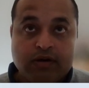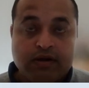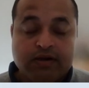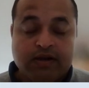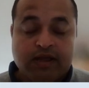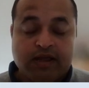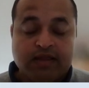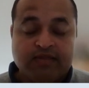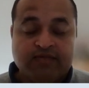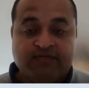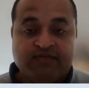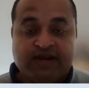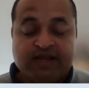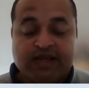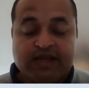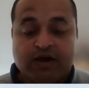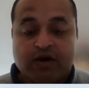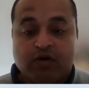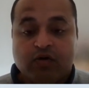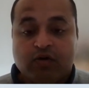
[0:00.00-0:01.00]
another
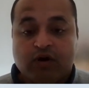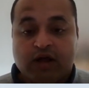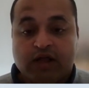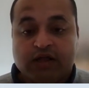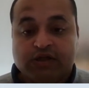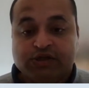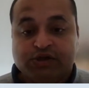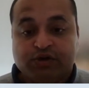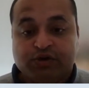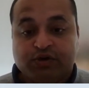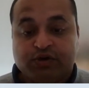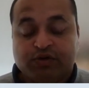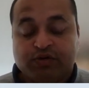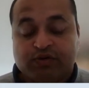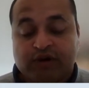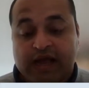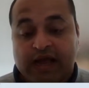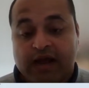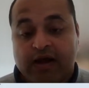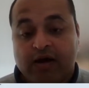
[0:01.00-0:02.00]
video, I'll show you
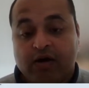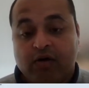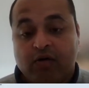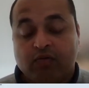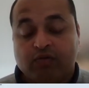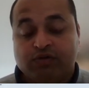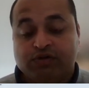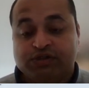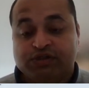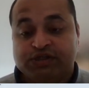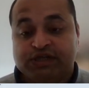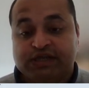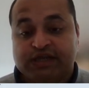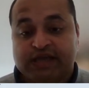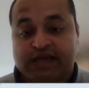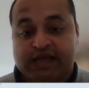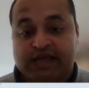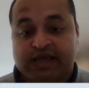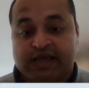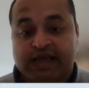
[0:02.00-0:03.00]
how
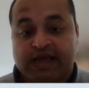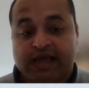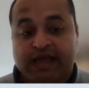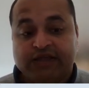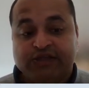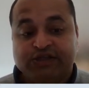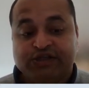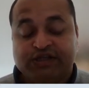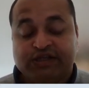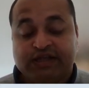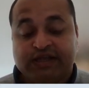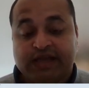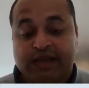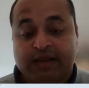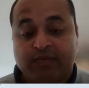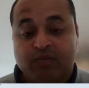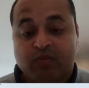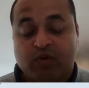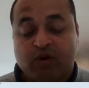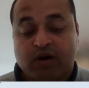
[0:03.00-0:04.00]
GA and
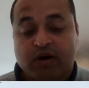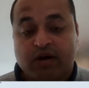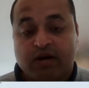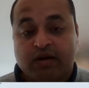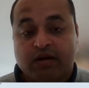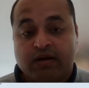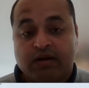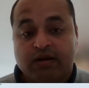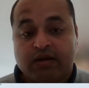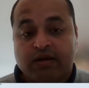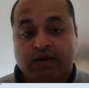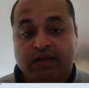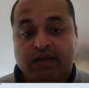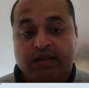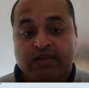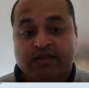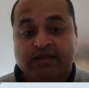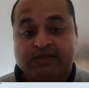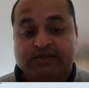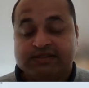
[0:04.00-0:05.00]
GTM work
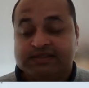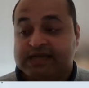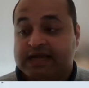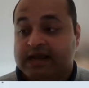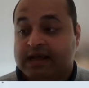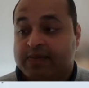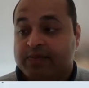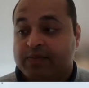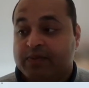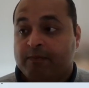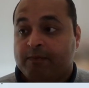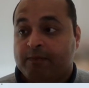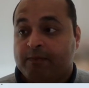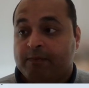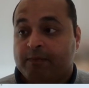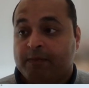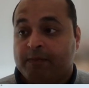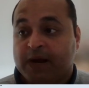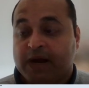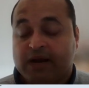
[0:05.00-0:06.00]
in this setup,
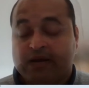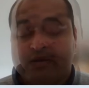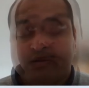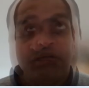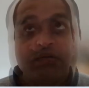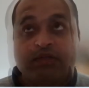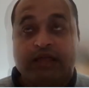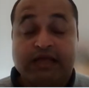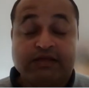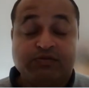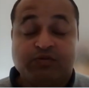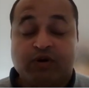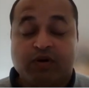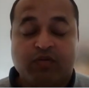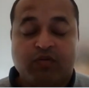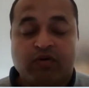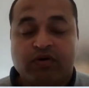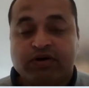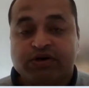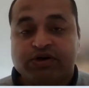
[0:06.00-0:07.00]
but that's what I
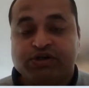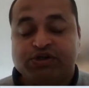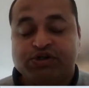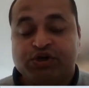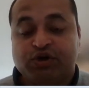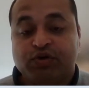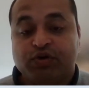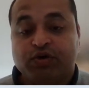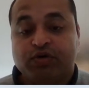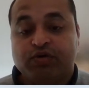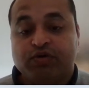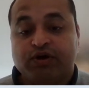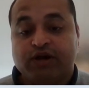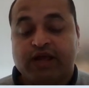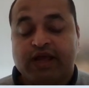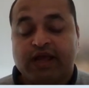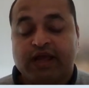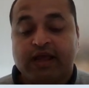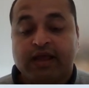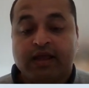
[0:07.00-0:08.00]
wanted to show you
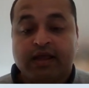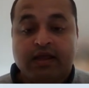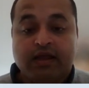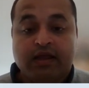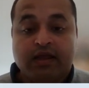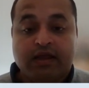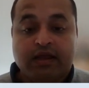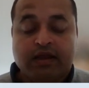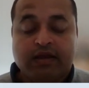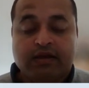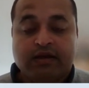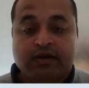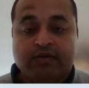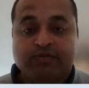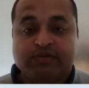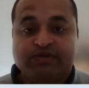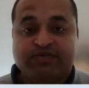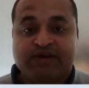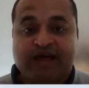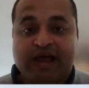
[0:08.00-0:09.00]
today in
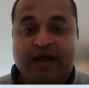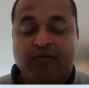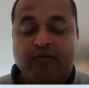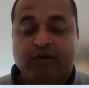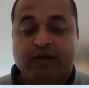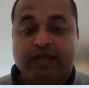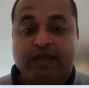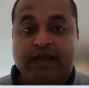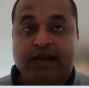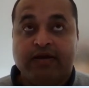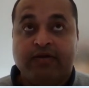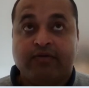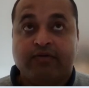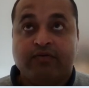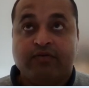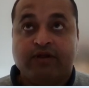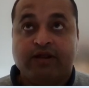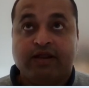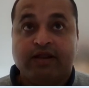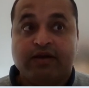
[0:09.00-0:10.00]
terms of how we get
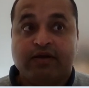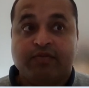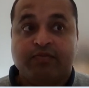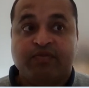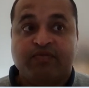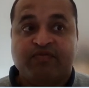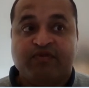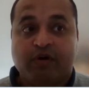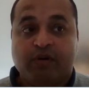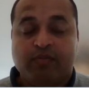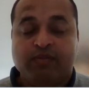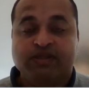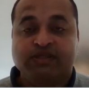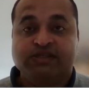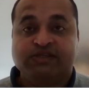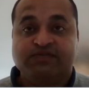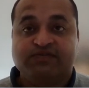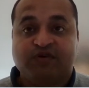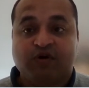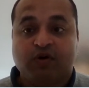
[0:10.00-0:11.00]
really good
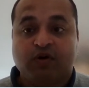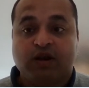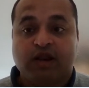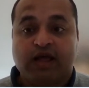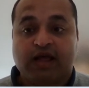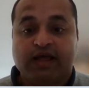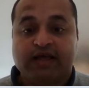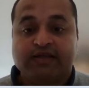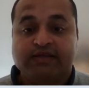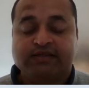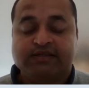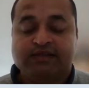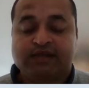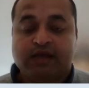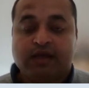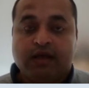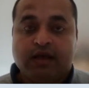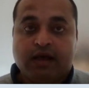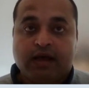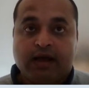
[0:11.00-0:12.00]
performance for clients.
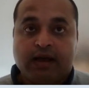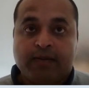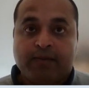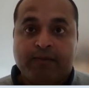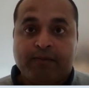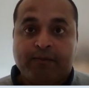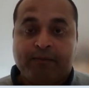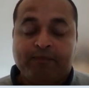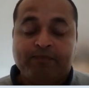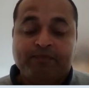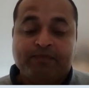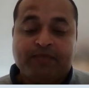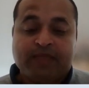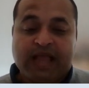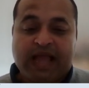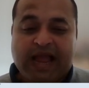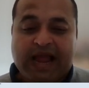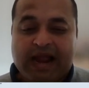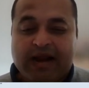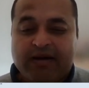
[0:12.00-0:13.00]

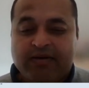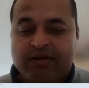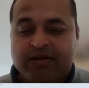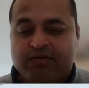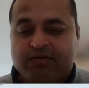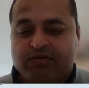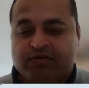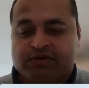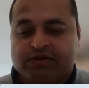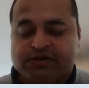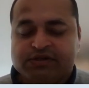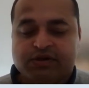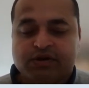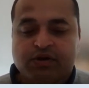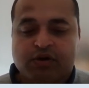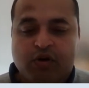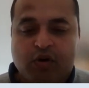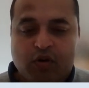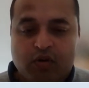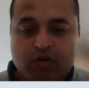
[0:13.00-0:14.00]
How do you do this on
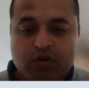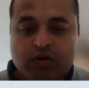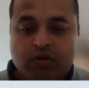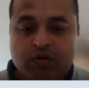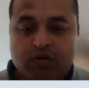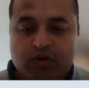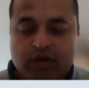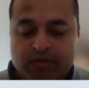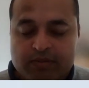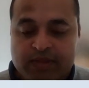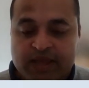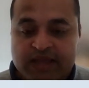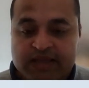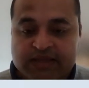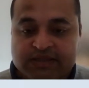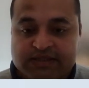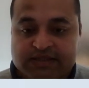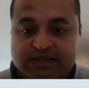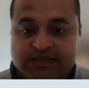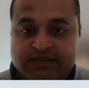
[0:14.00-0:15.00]
an ongoing
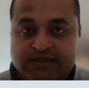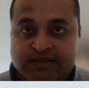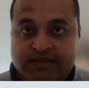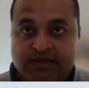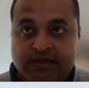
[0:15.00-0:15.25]
basis?